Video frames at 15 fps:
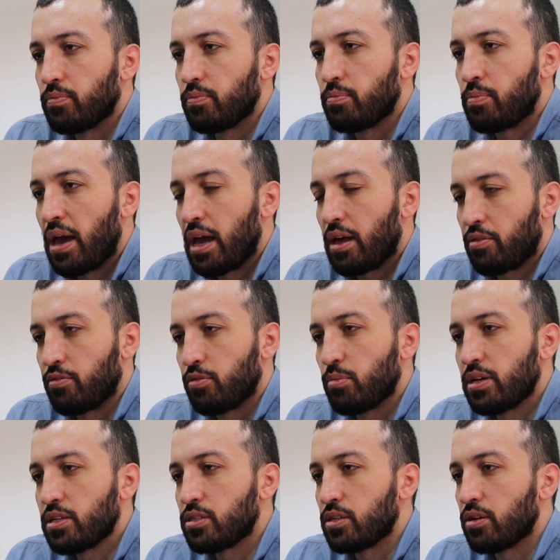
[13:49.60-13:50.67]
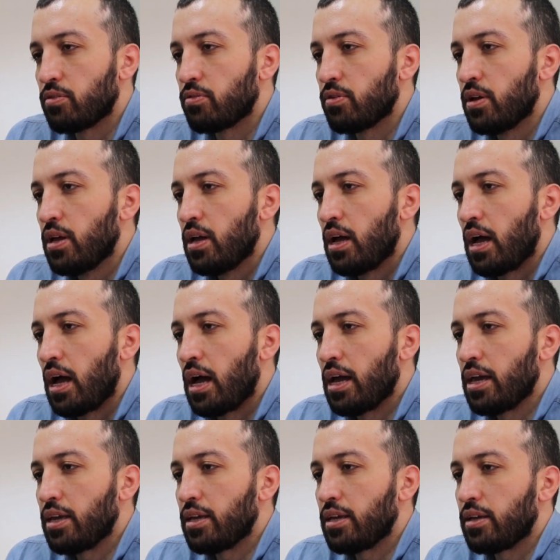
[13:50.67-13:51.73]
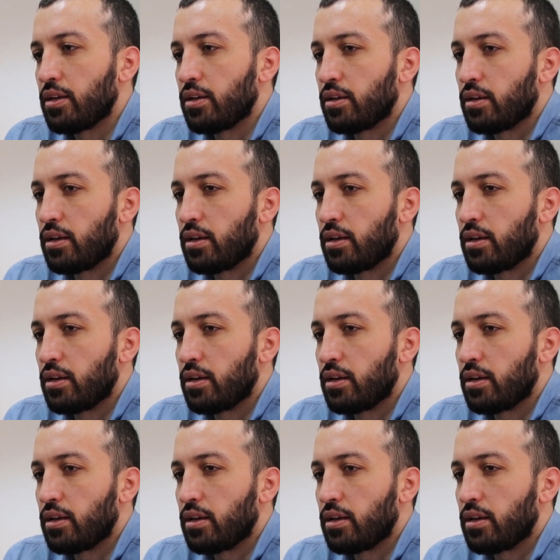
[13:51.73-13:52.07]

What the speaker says: path for myself, I